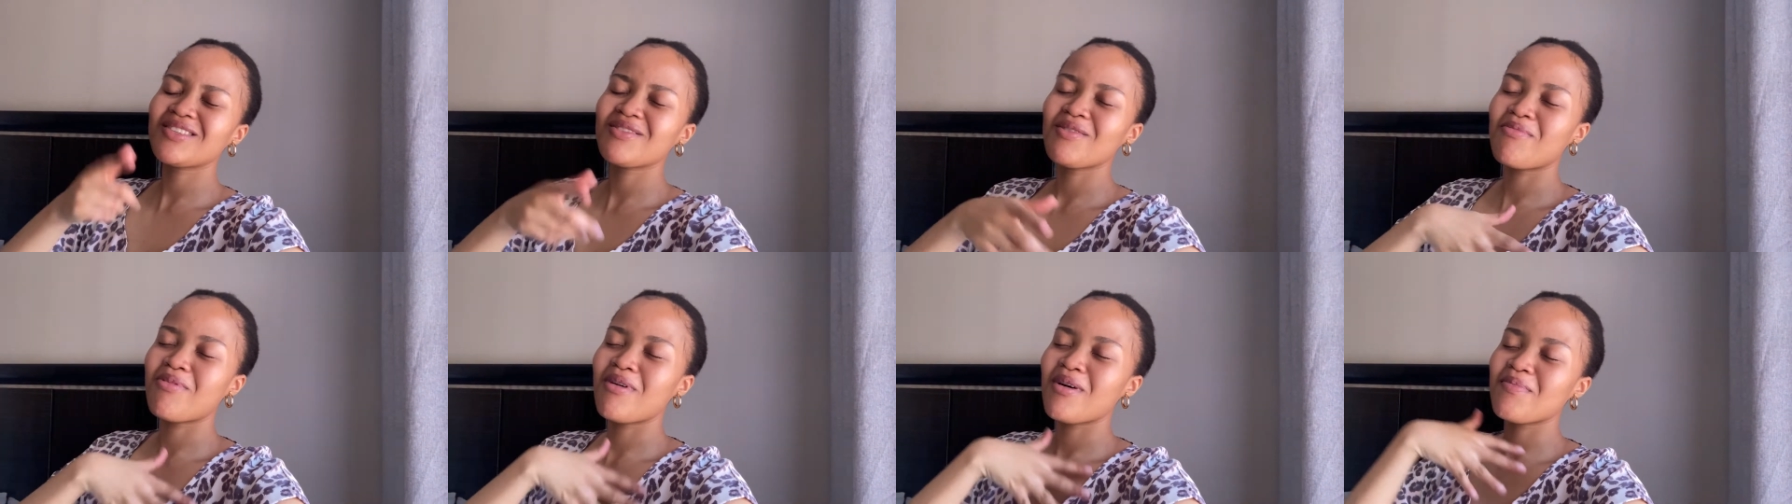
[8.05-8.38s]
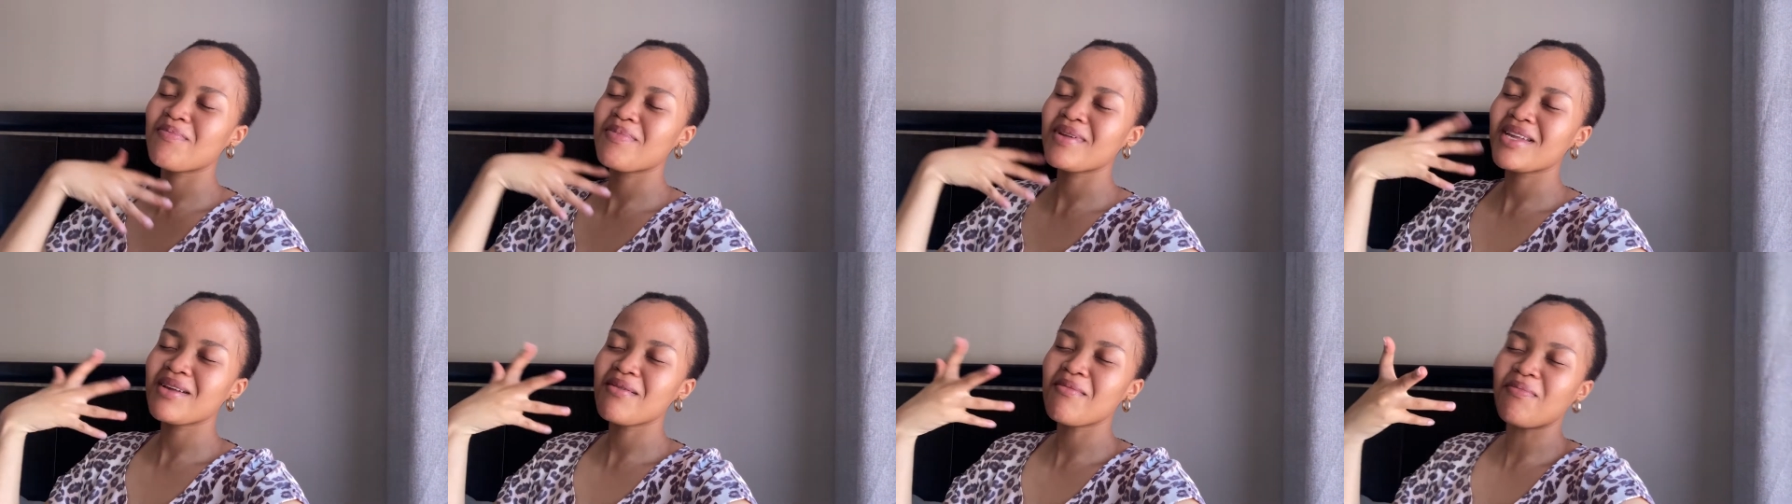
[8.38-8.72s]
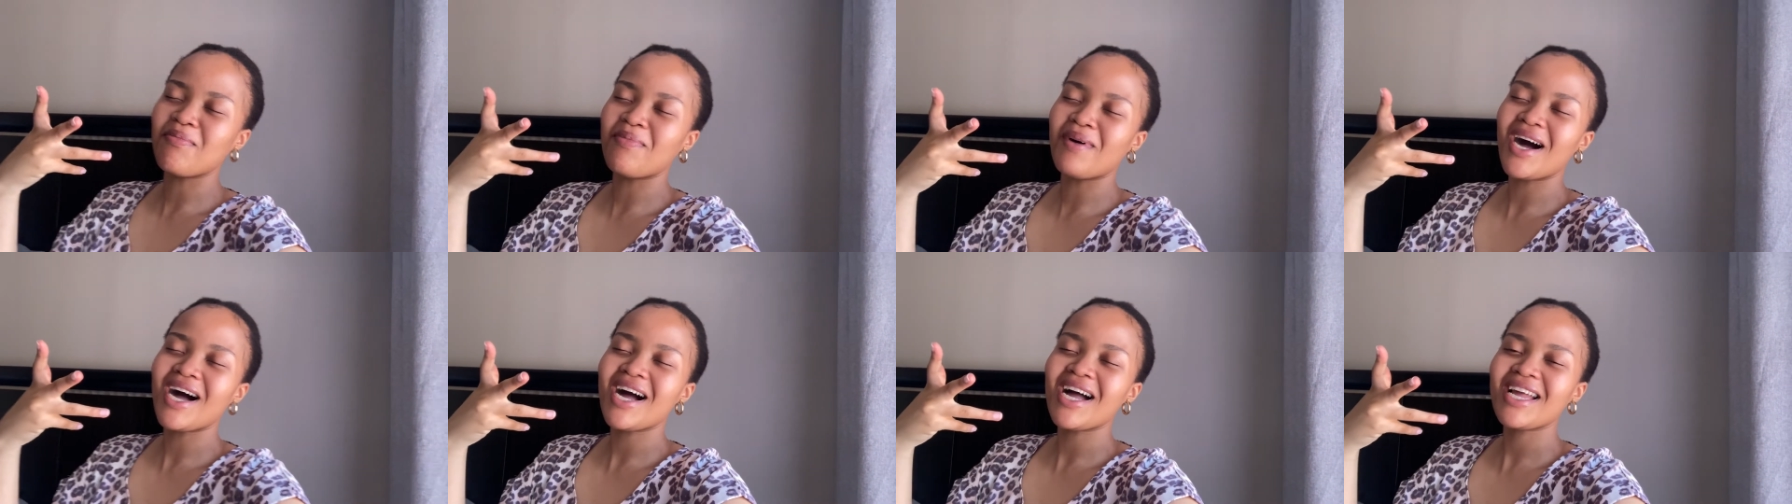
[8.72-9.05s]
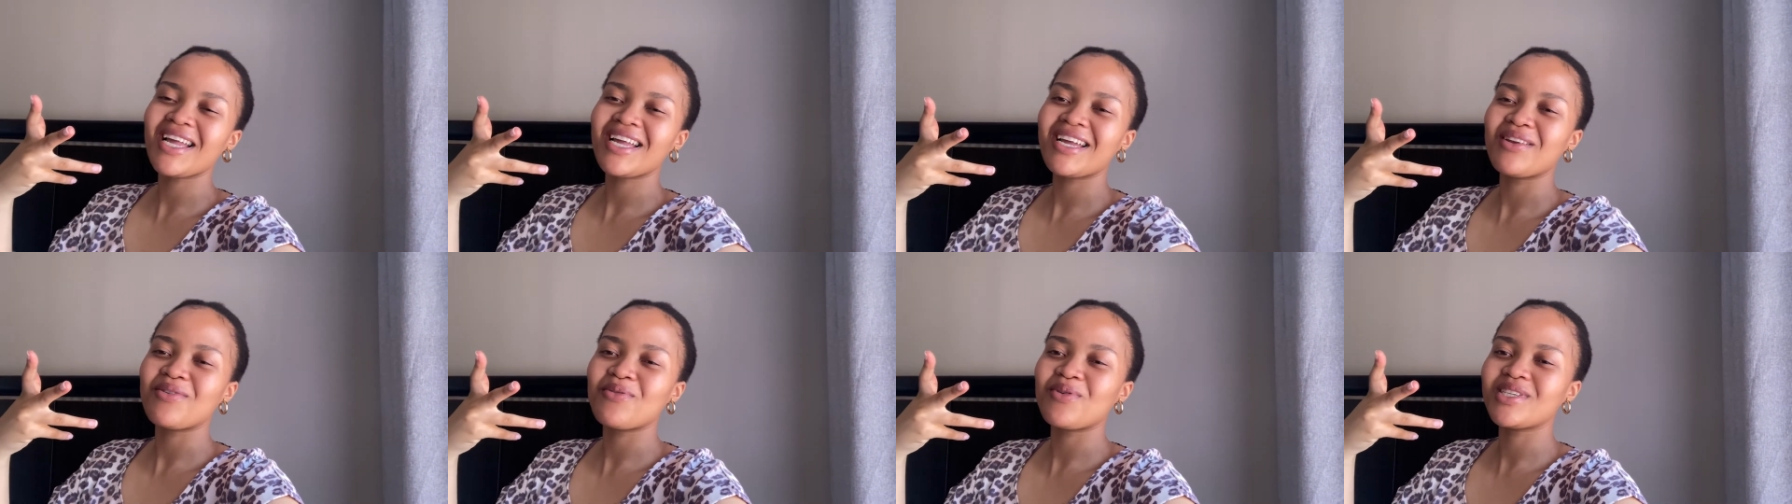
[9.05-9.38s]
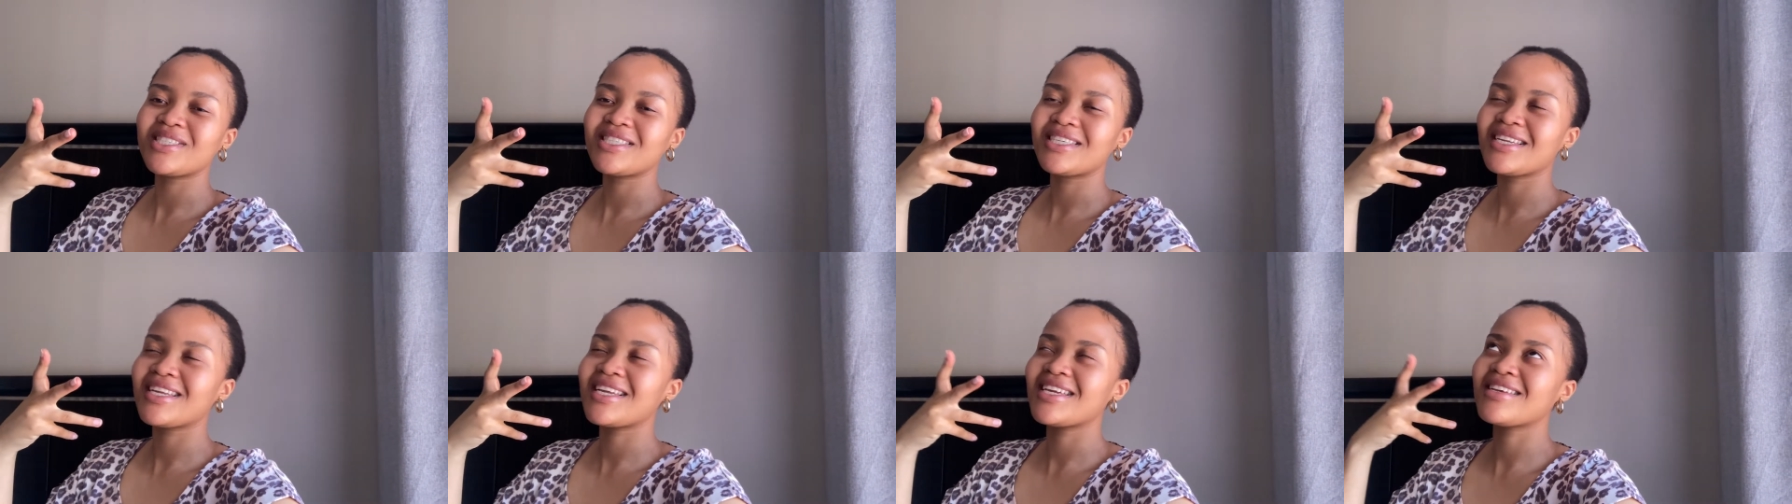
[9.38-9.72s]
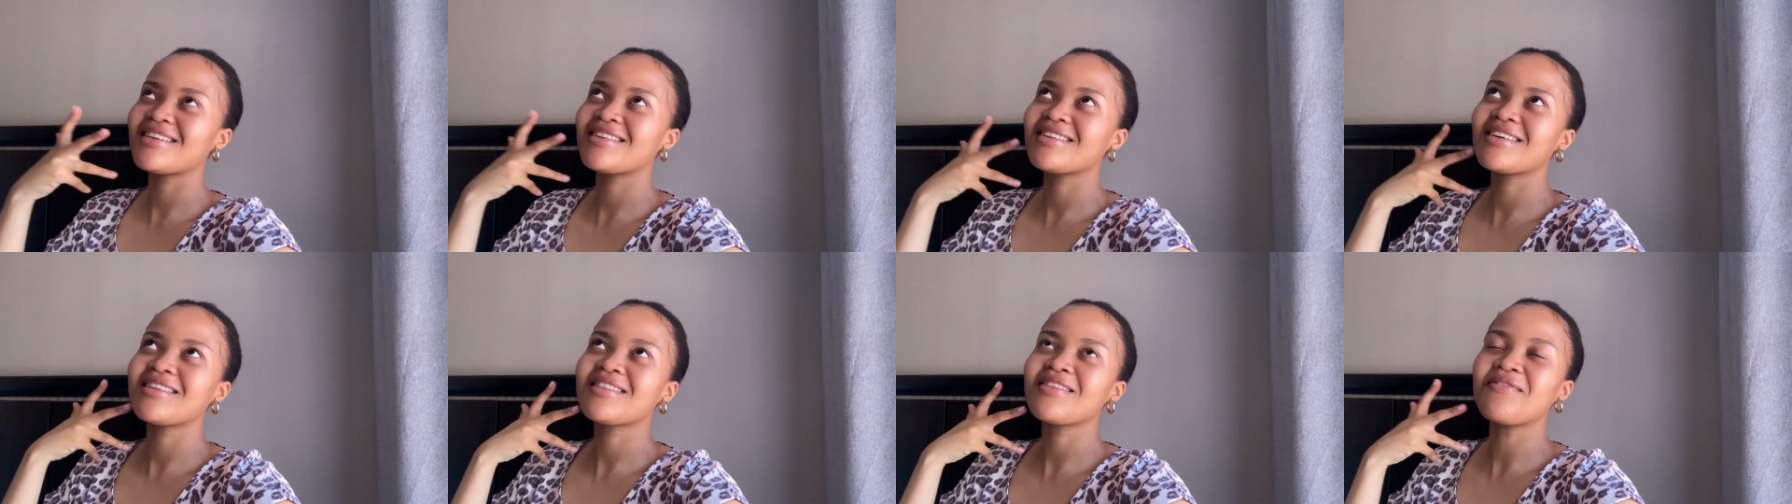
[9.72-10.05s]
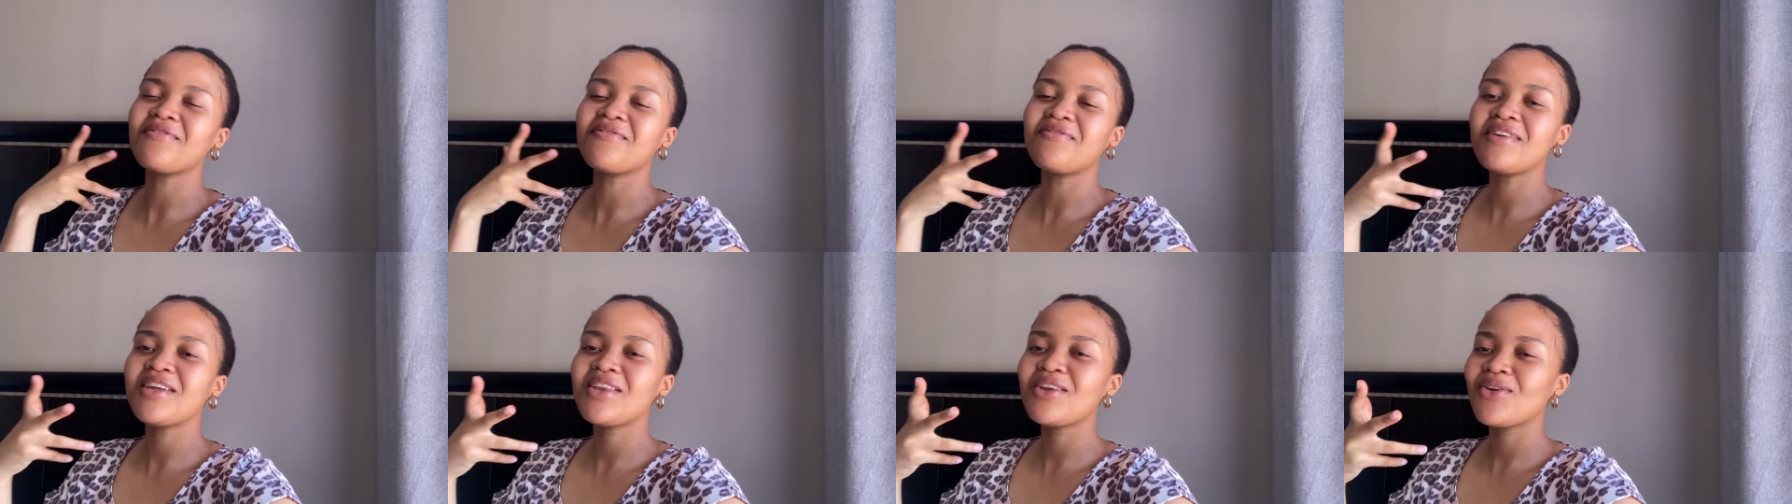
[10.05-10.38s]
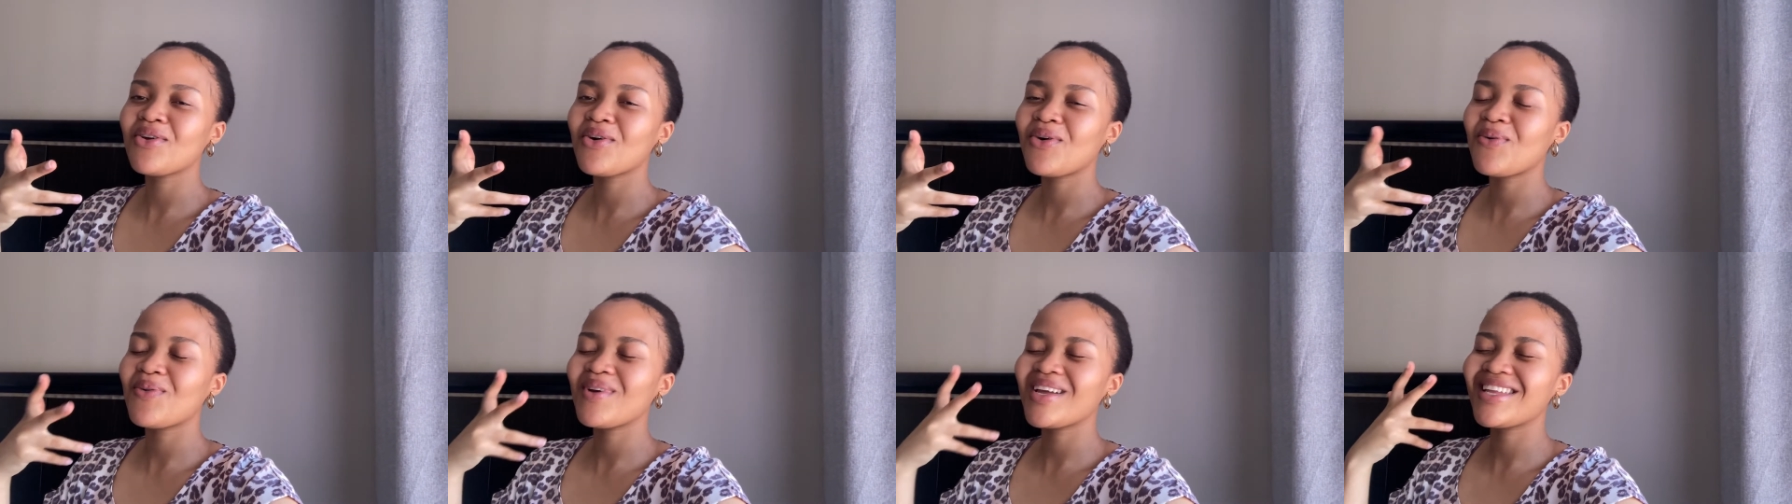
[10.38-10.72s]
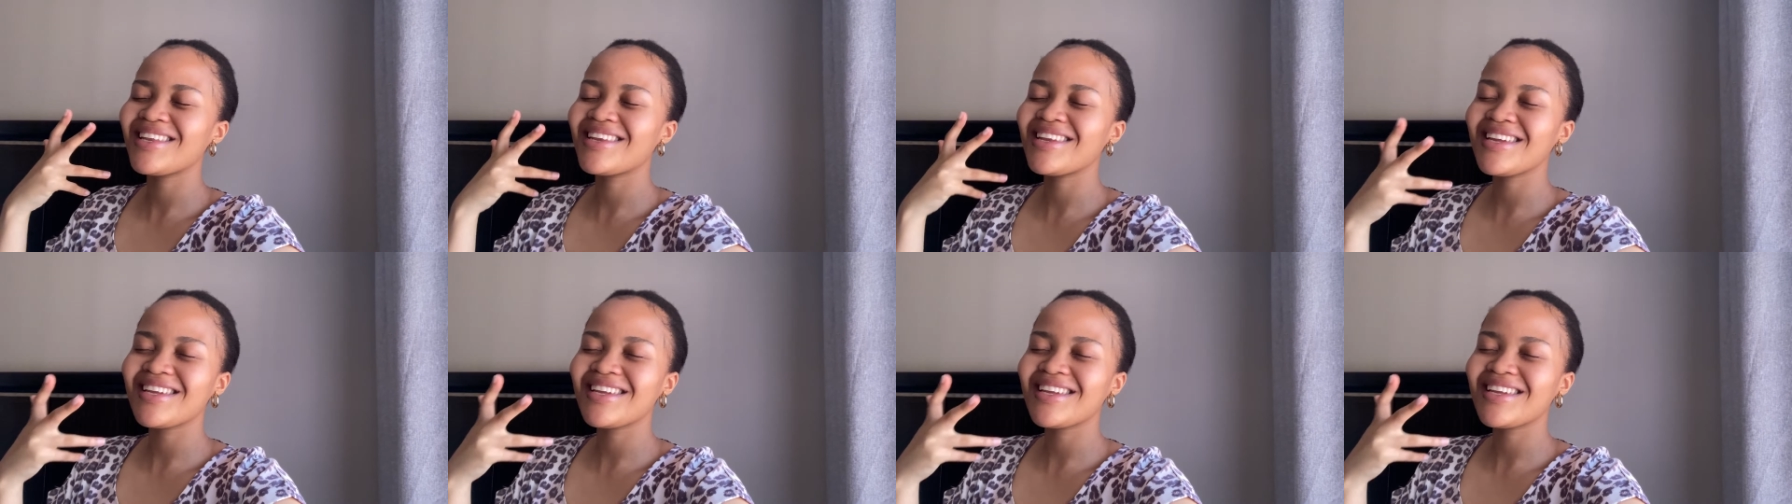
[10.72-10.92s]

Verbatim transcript: for popping by and watching yet another video it